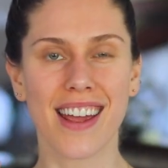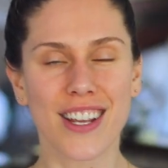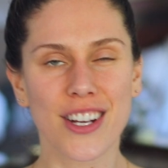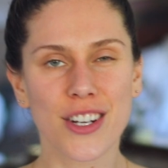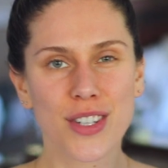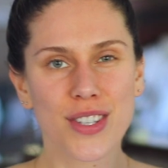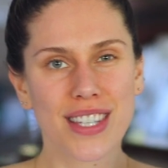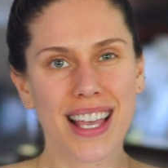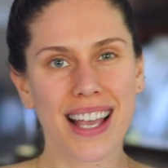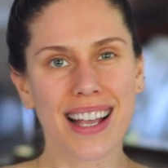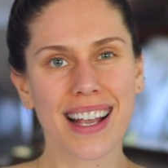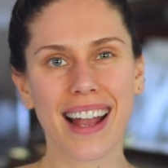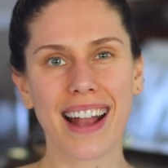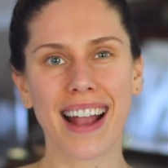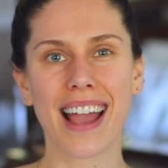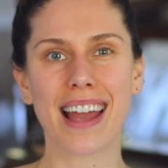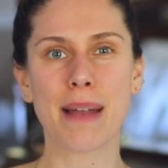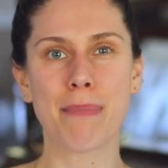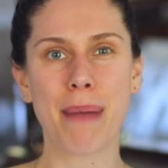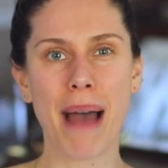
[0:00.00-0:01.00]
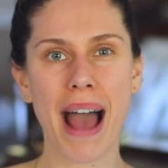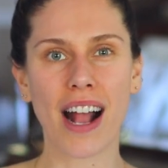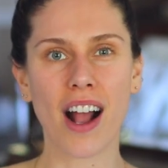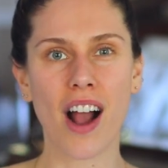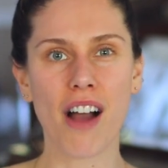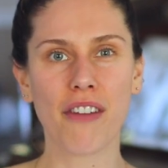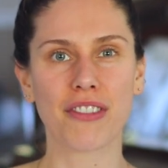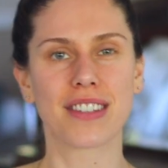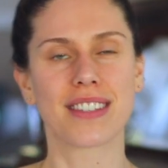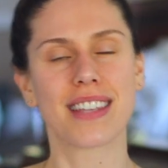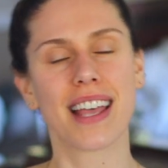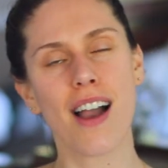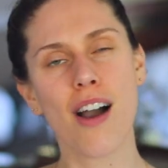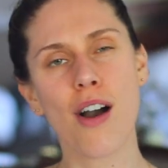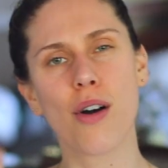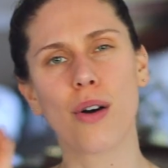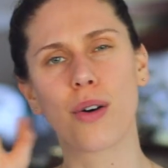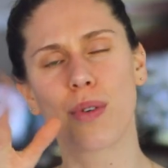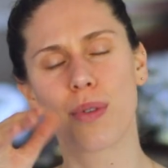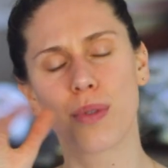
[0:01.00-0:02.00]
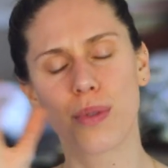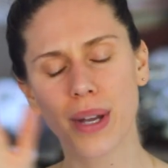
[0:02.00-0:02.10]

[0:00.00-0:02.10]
your skin can kind of back off and say, oh,